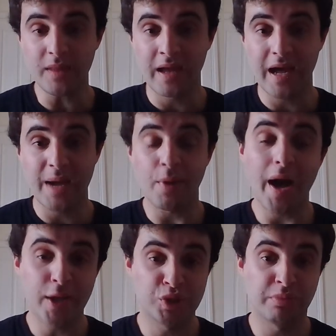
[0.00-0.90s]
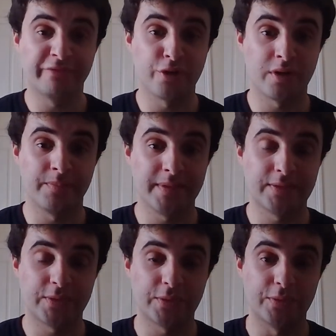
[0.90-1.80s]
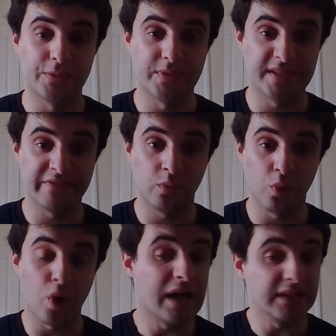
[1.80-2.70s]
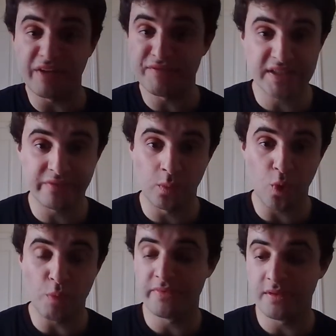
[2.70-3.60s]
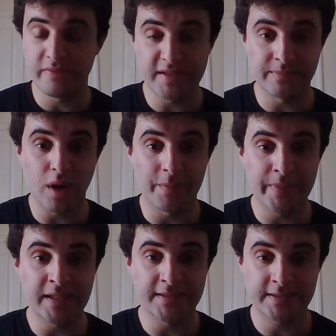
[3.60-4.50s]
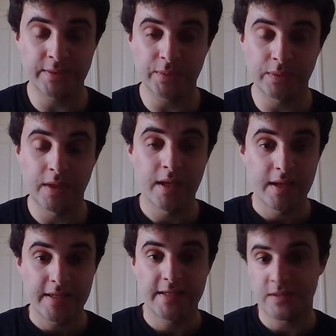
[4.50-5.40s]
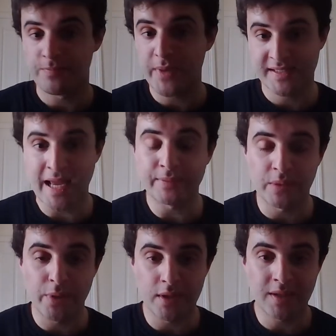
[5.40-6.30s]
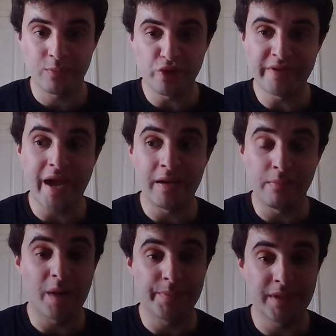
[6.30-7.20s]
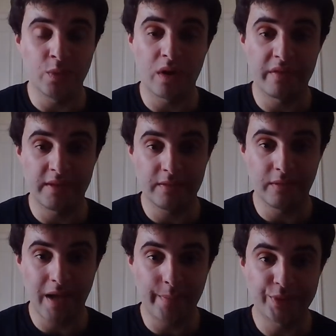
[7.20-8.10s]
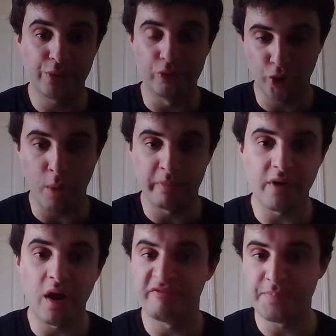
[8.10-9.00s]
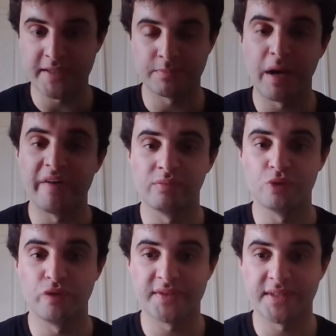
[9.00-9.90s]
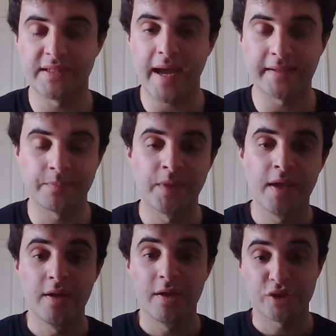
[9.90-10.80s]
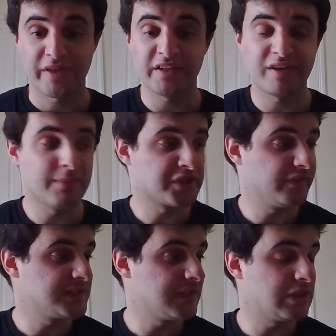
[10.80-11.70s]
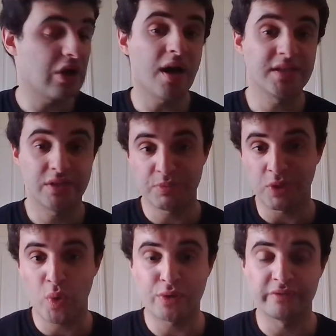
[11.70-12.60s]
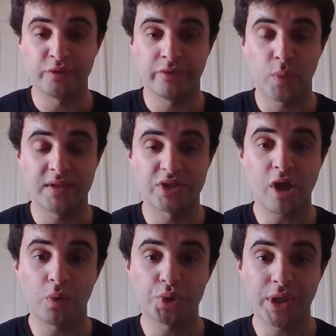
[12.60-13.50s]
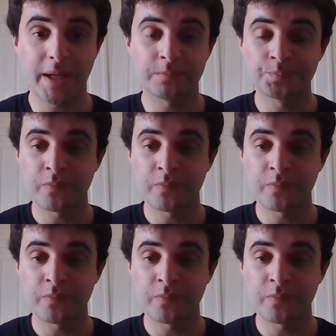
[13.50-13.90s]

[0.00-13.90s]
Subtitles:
I actually preferred it a bit to Civil War. I love Civil War. This, in my opinion, still is the best Captain America movie, and in my opinion, one of the absolute top 5 best Marvel movies to date. So thank you very much for listening, guys. It's my quick review on The Winter Soldier.